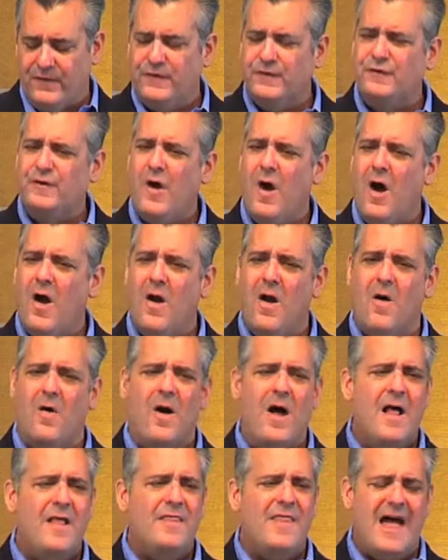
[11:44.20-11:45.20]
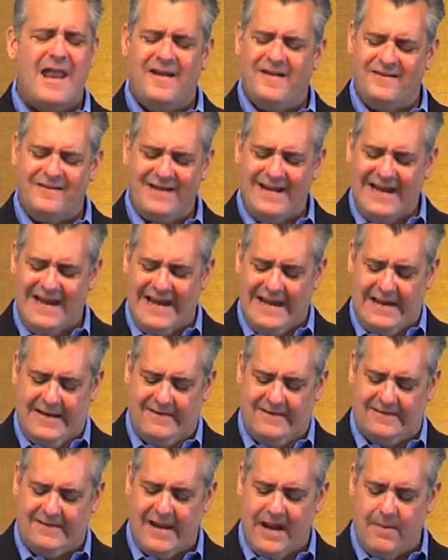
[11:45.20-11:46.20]
sorrow that is
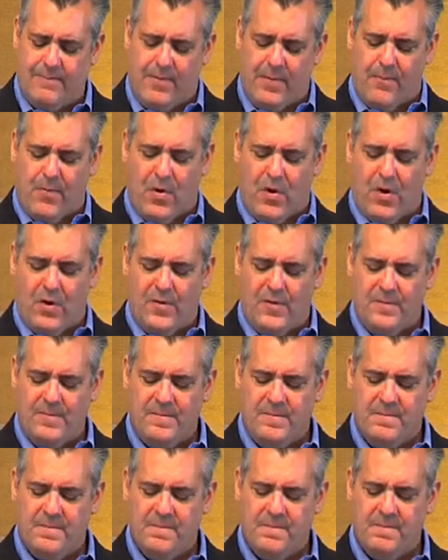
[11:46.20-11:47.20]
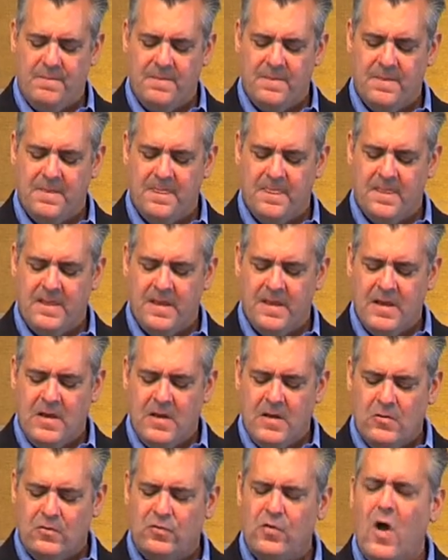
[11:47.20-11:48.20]
inescapable.
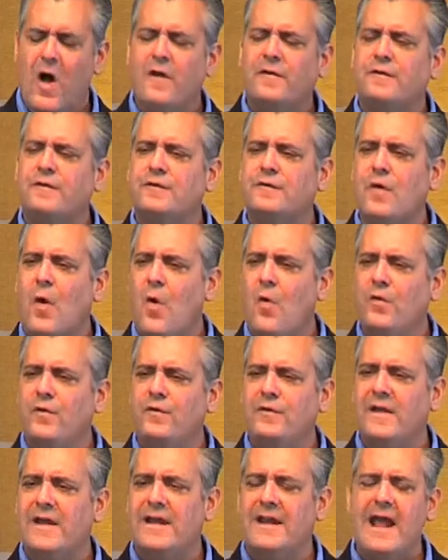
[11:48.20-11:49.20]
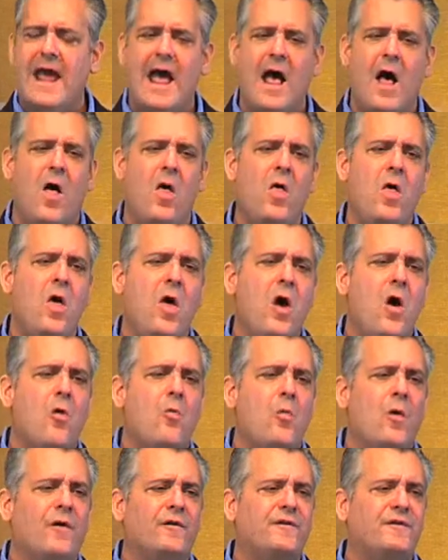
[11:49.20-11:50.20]
Lost souls in hell
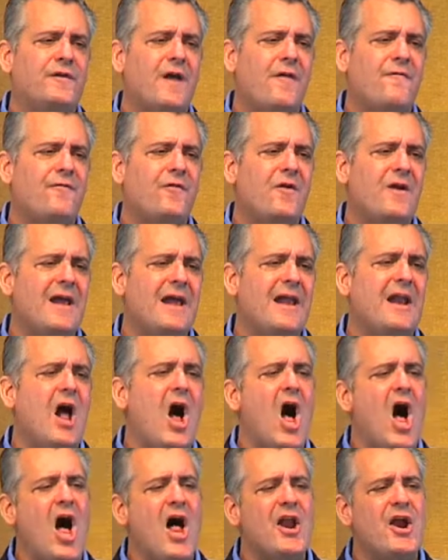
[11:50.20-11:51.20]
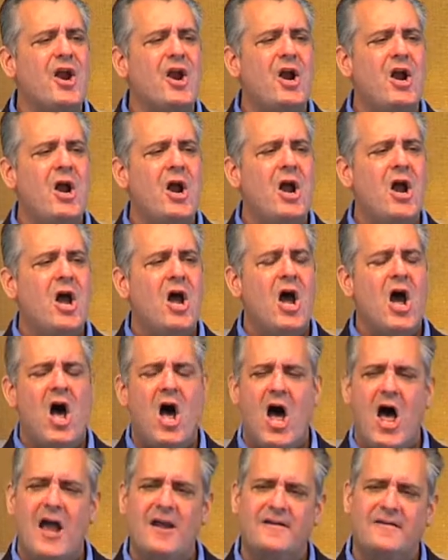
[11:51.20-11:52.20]
will suffer in utter
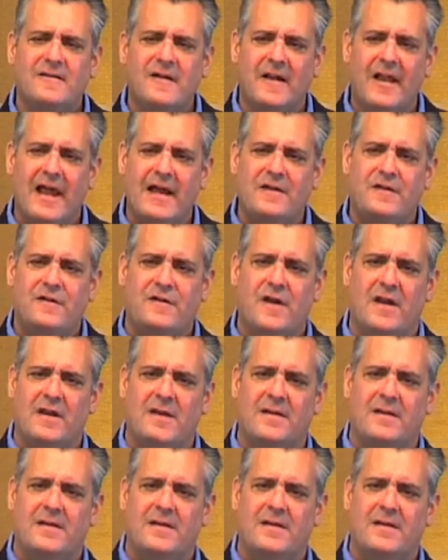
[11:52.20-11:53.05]
isolation.